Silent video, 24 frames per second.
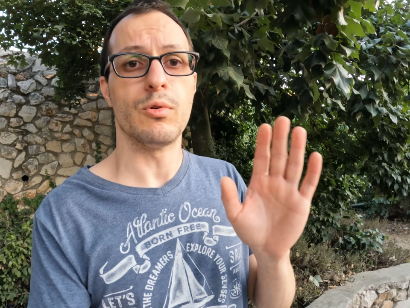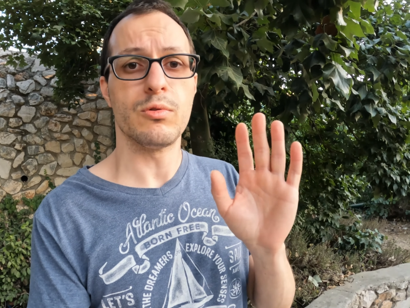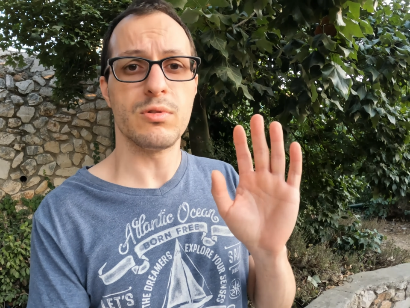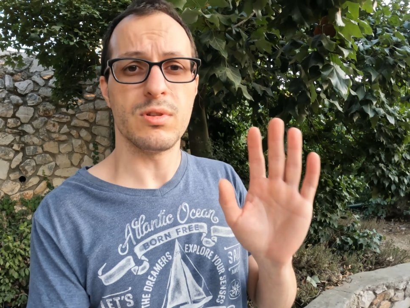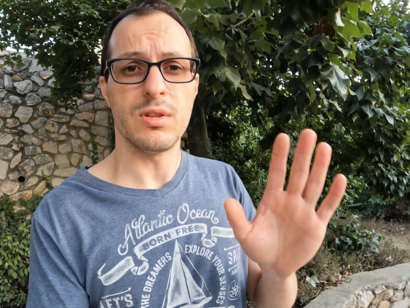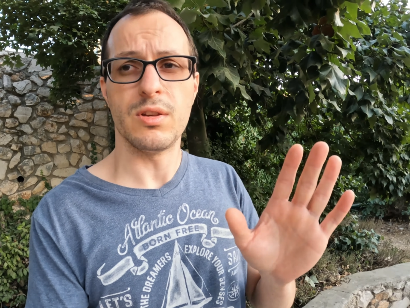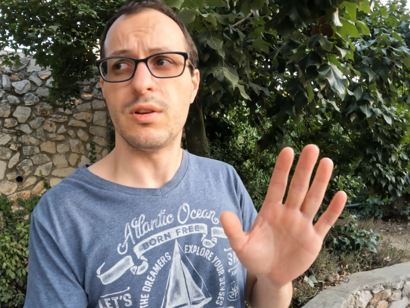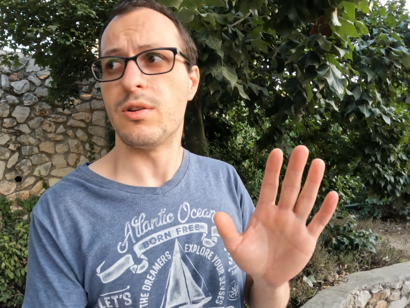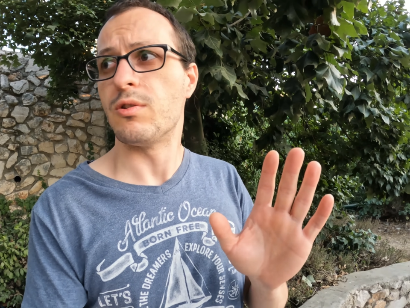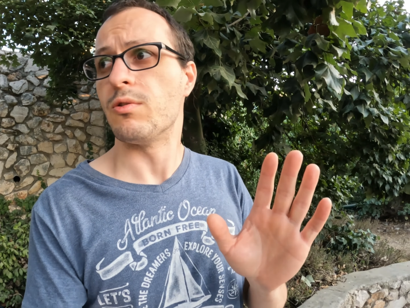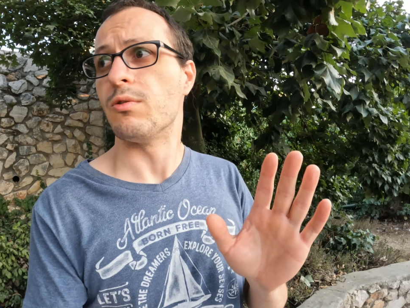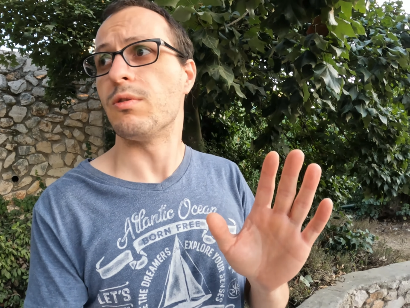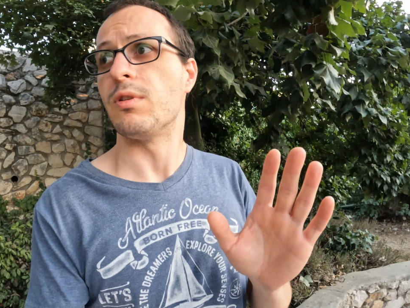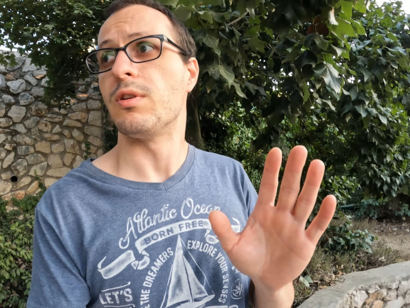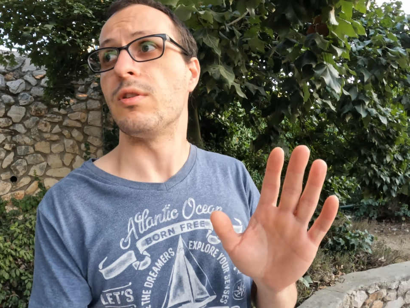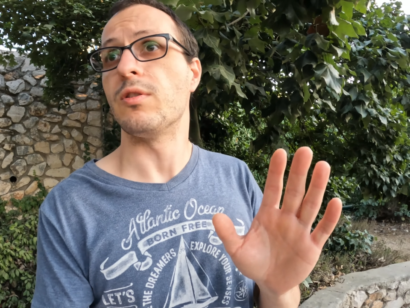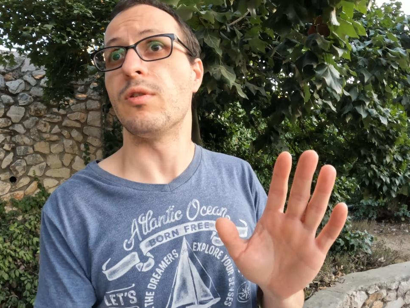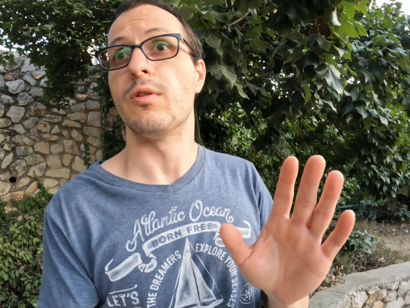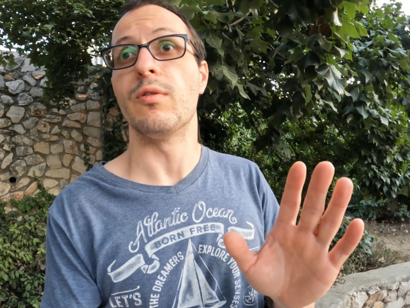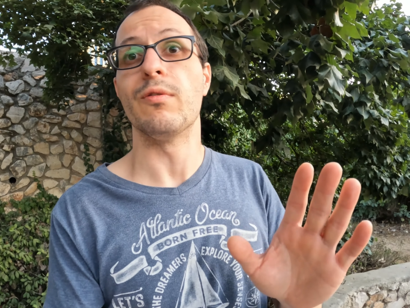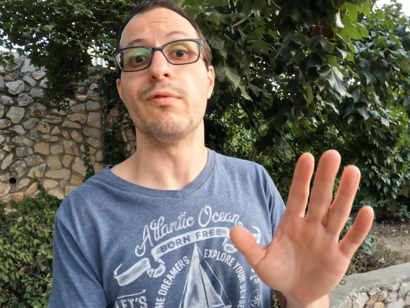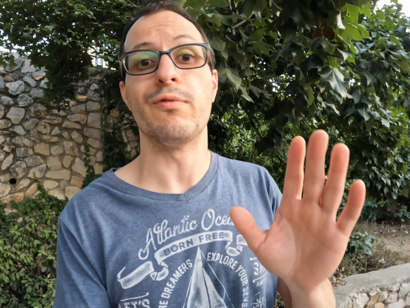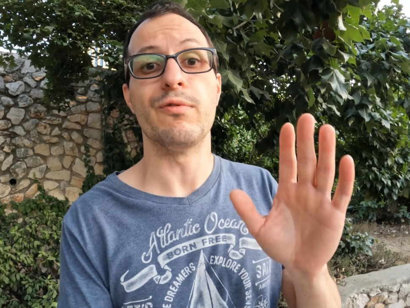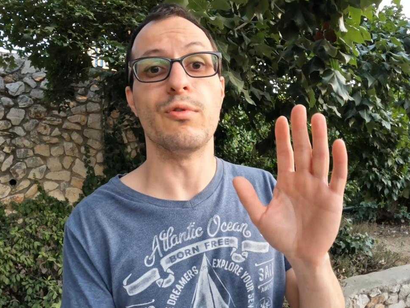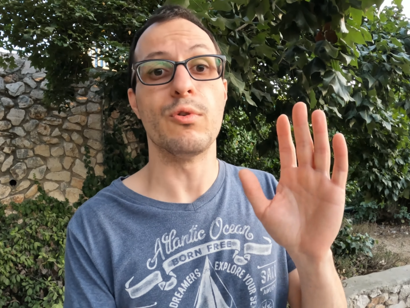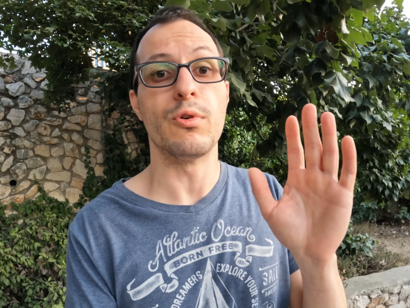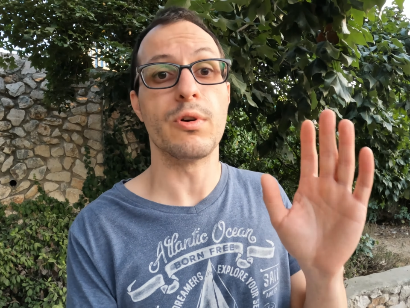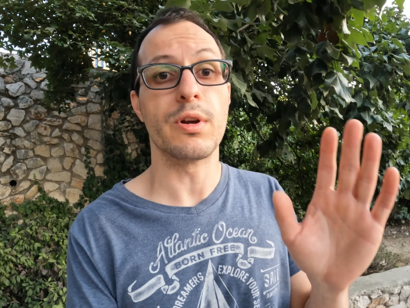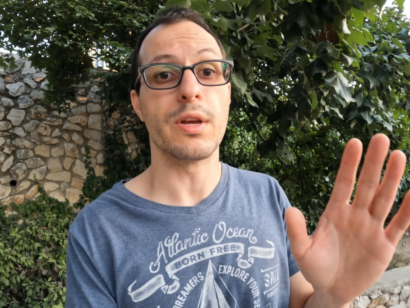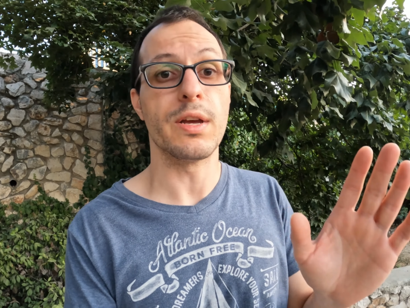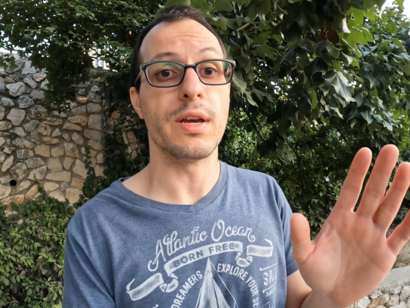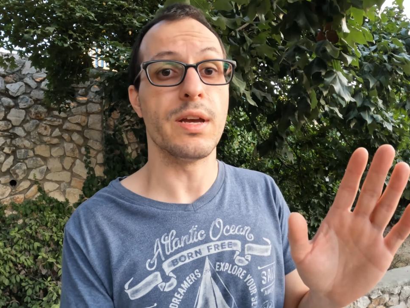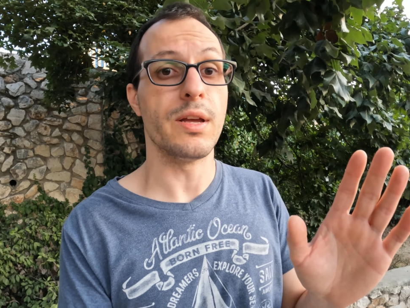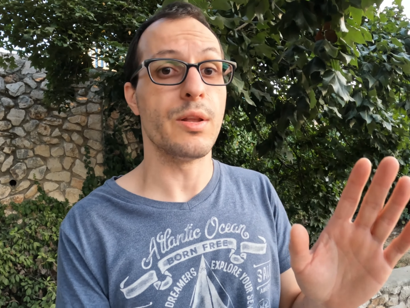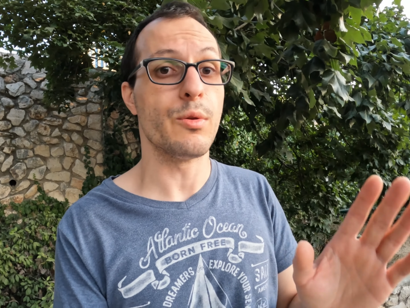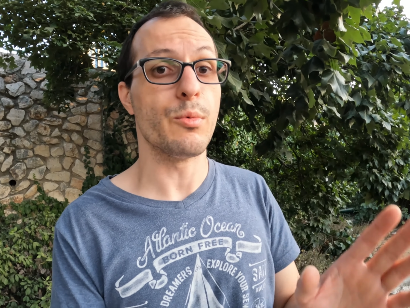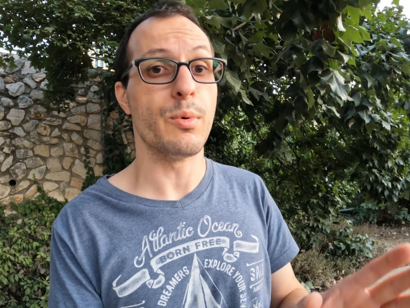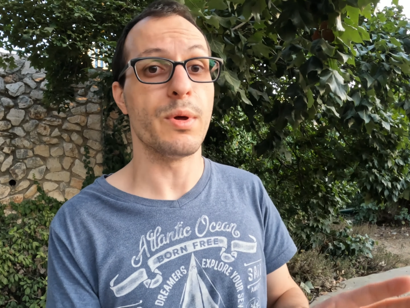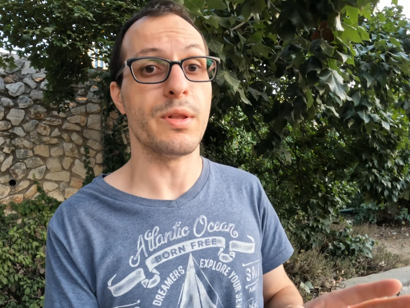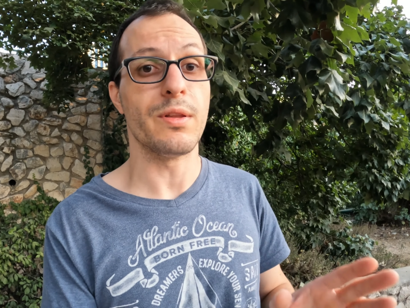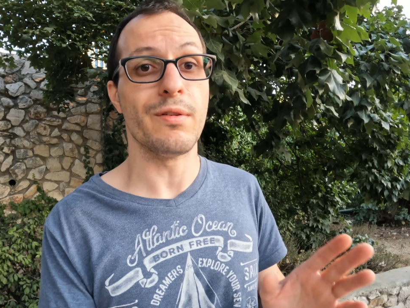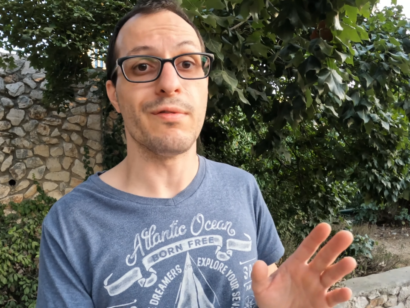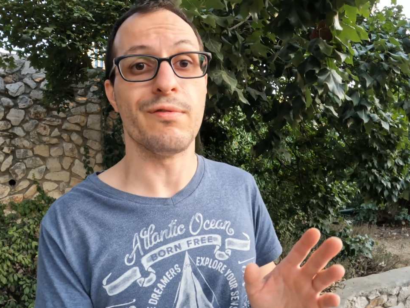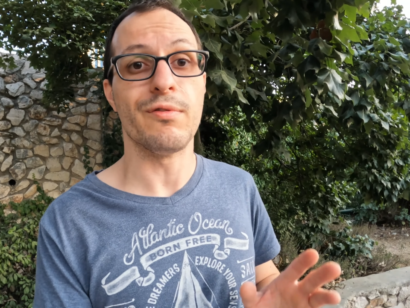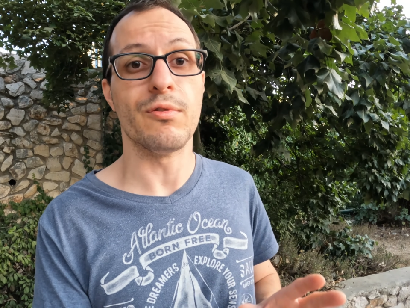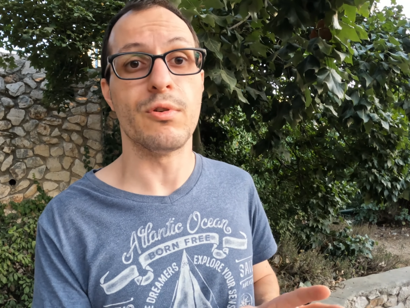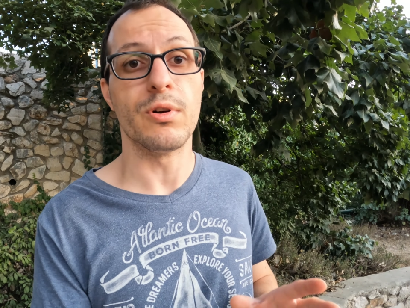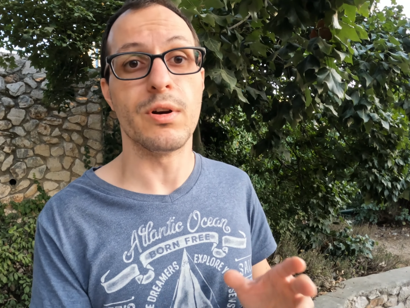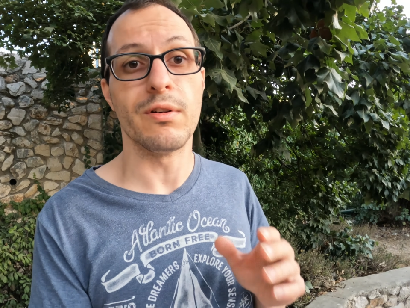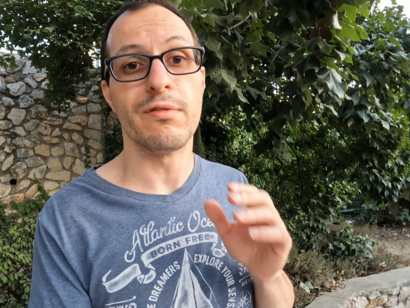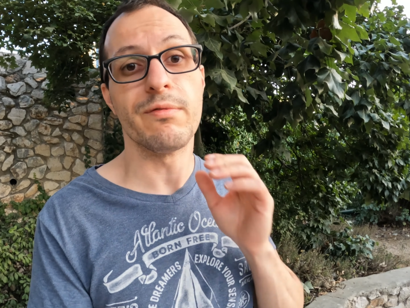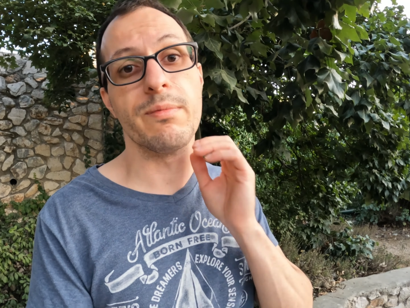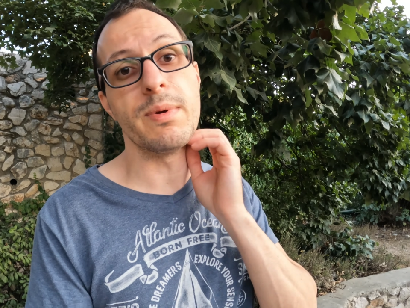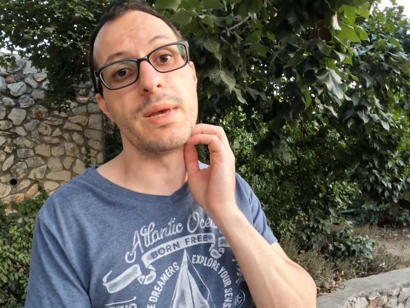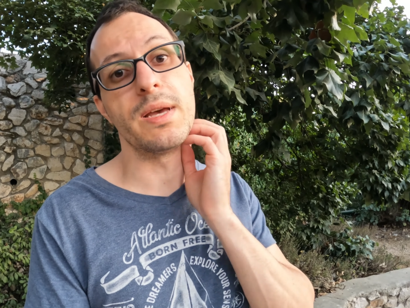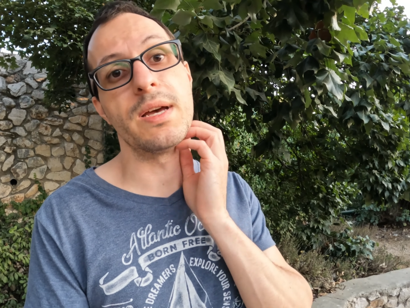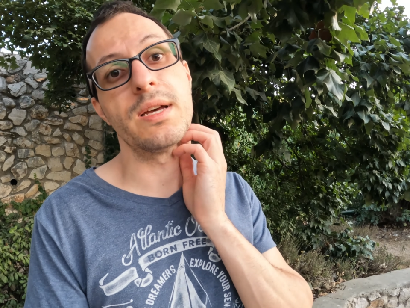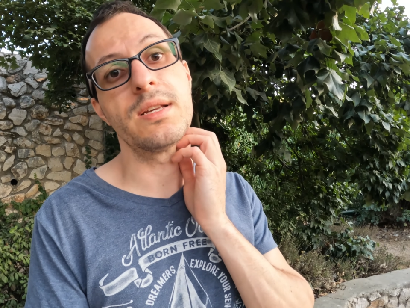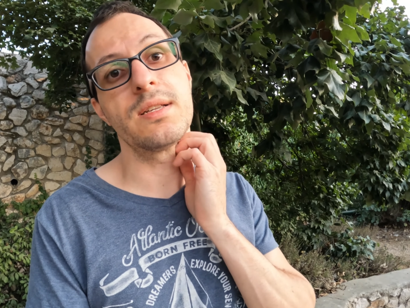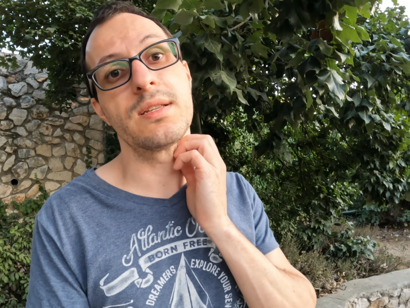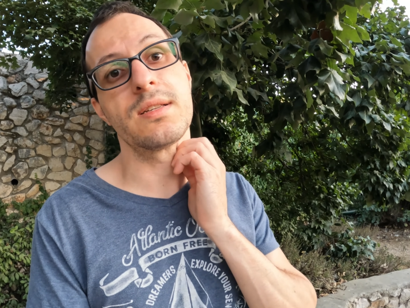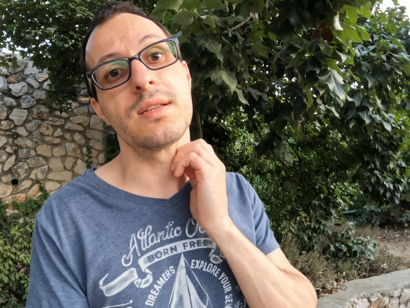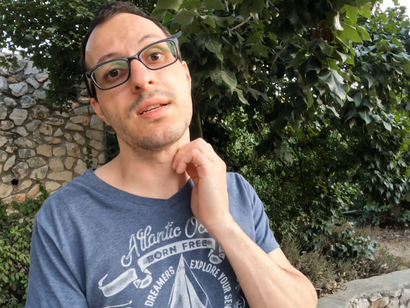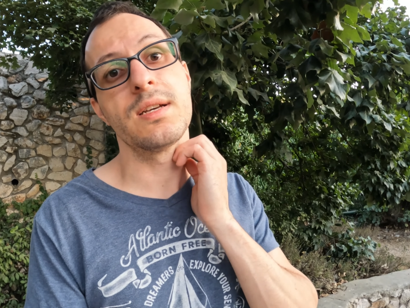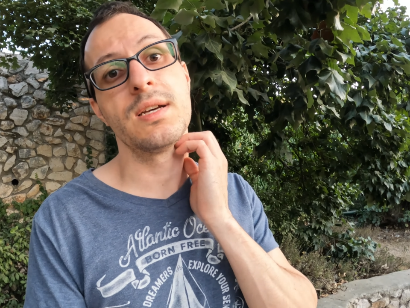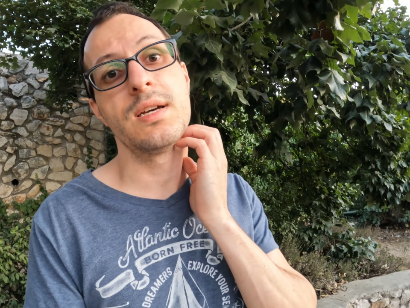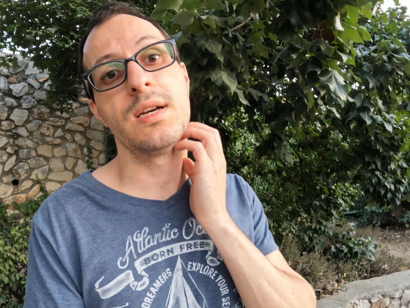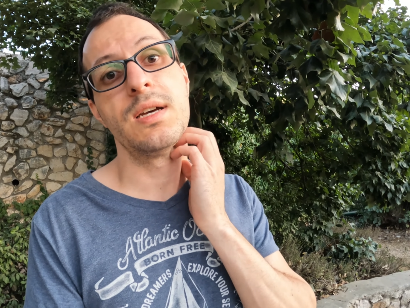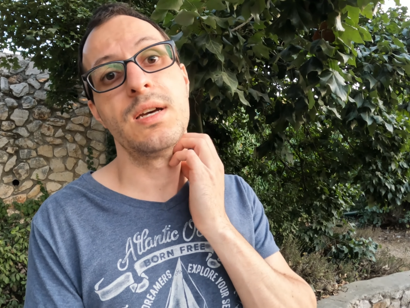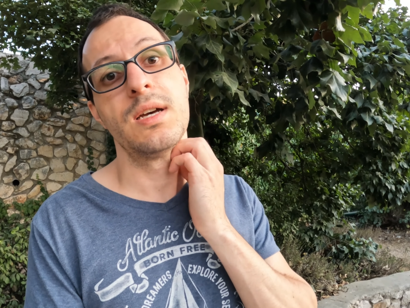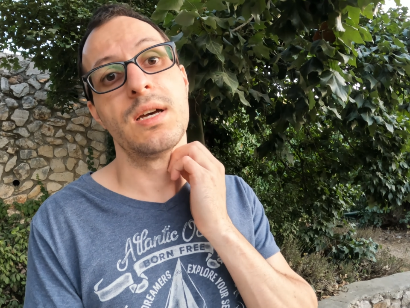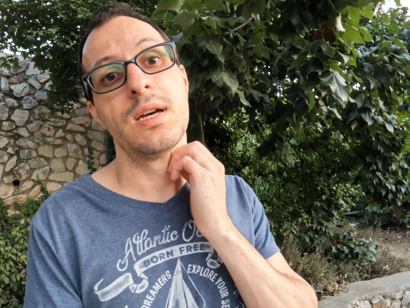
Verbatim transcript: mostly shooting on 4K 24 FPS,